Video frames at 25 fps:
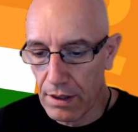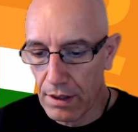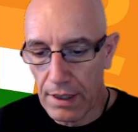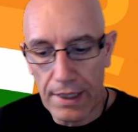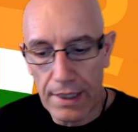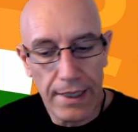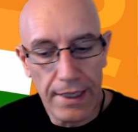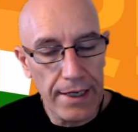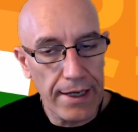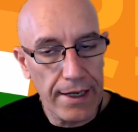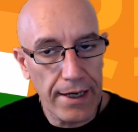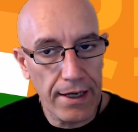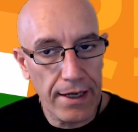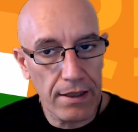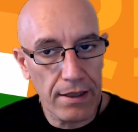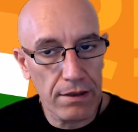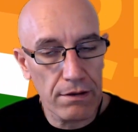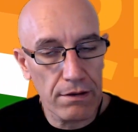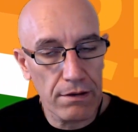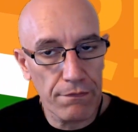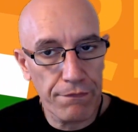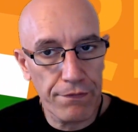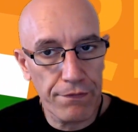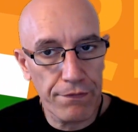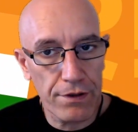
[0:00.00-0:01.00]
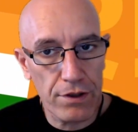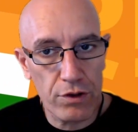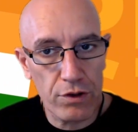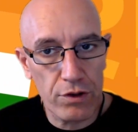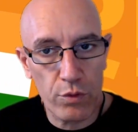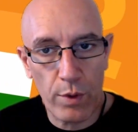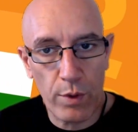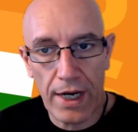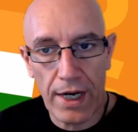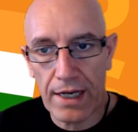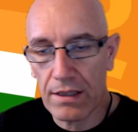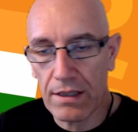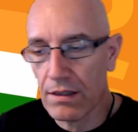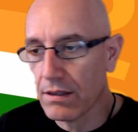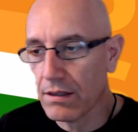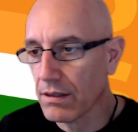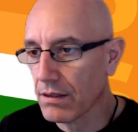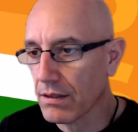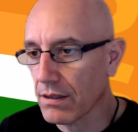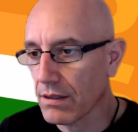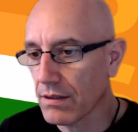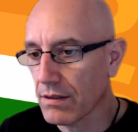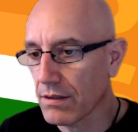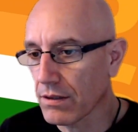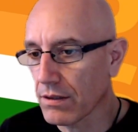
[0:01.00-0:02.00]
And the first one
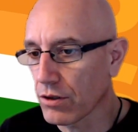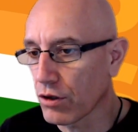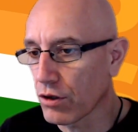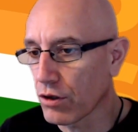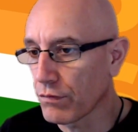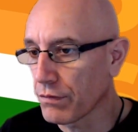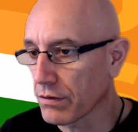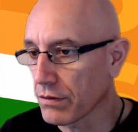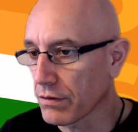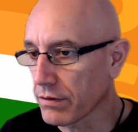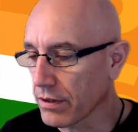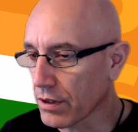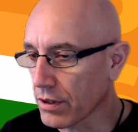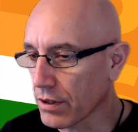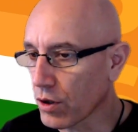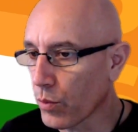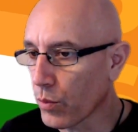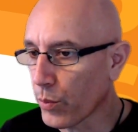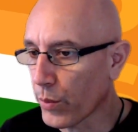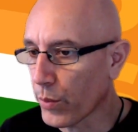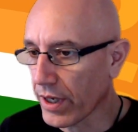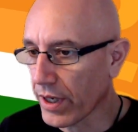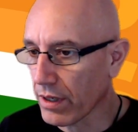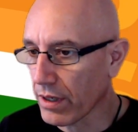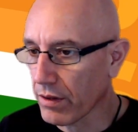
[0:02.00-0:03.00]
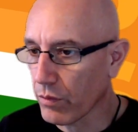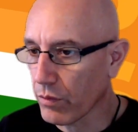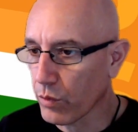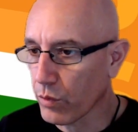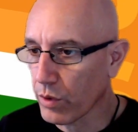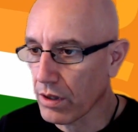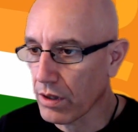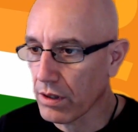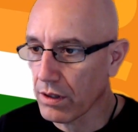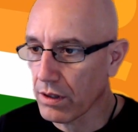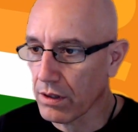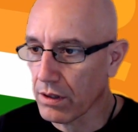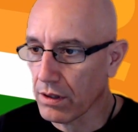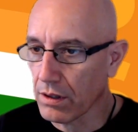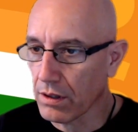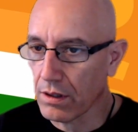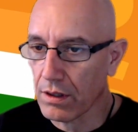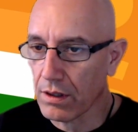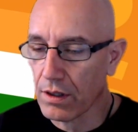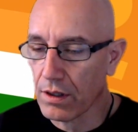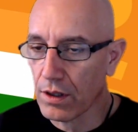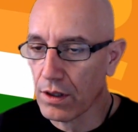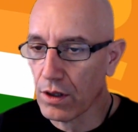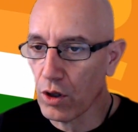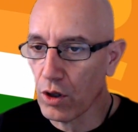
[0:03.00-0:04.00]
is a novelty compared with the
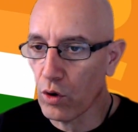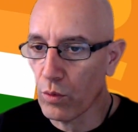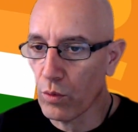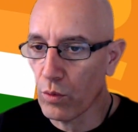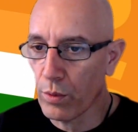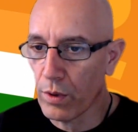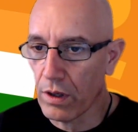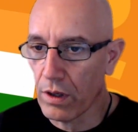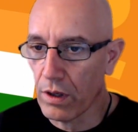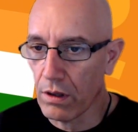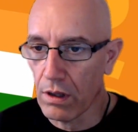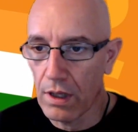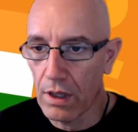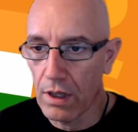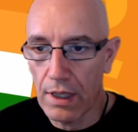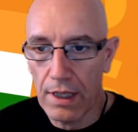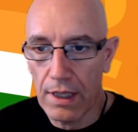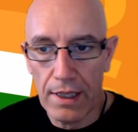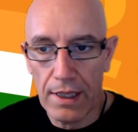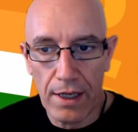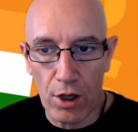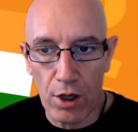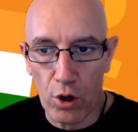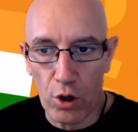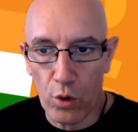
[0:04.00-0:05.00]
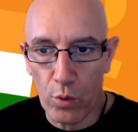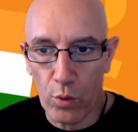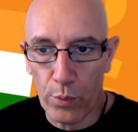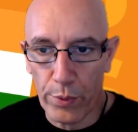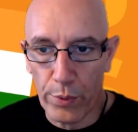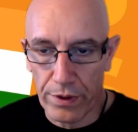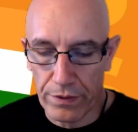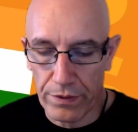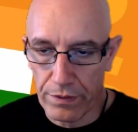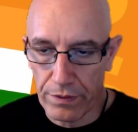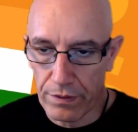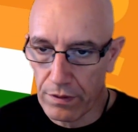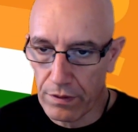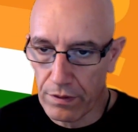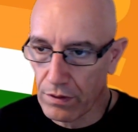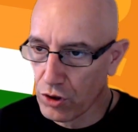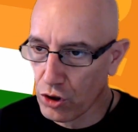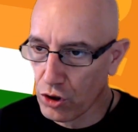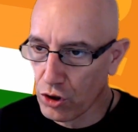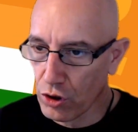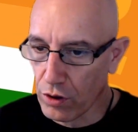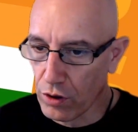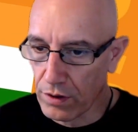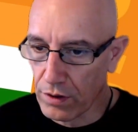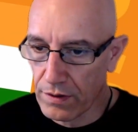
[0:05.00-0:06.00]
global open
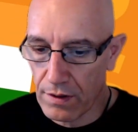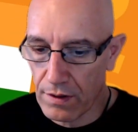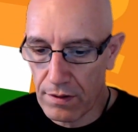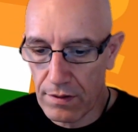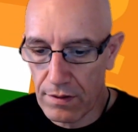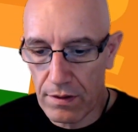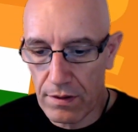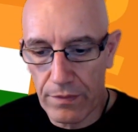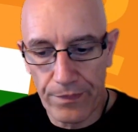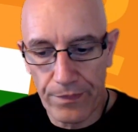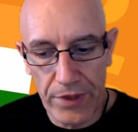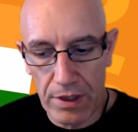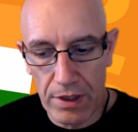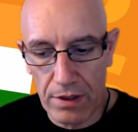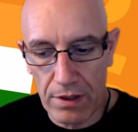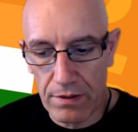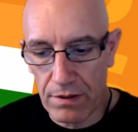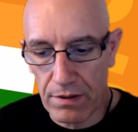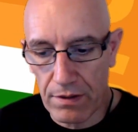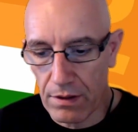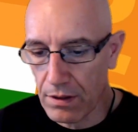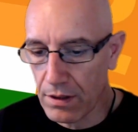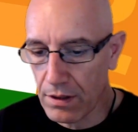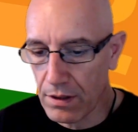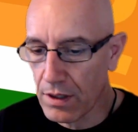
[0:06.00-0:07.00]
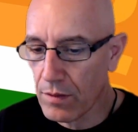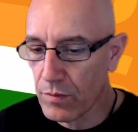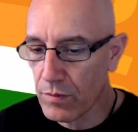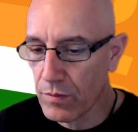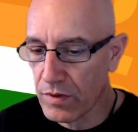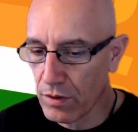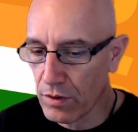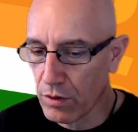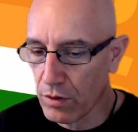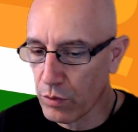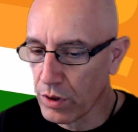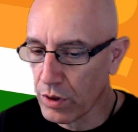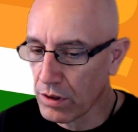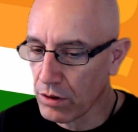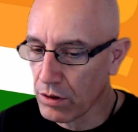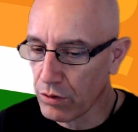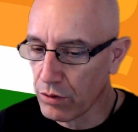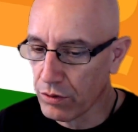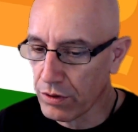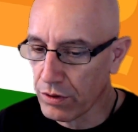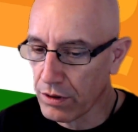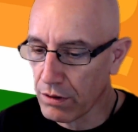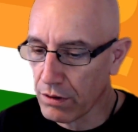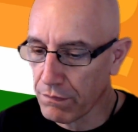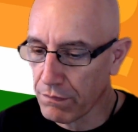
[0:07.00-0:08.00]
choices. It's a nimzo-indian
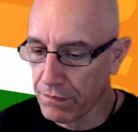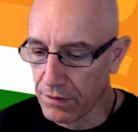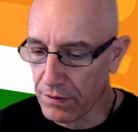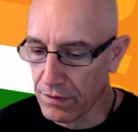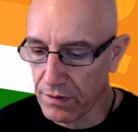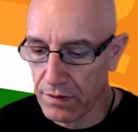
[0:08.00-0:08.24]
defense.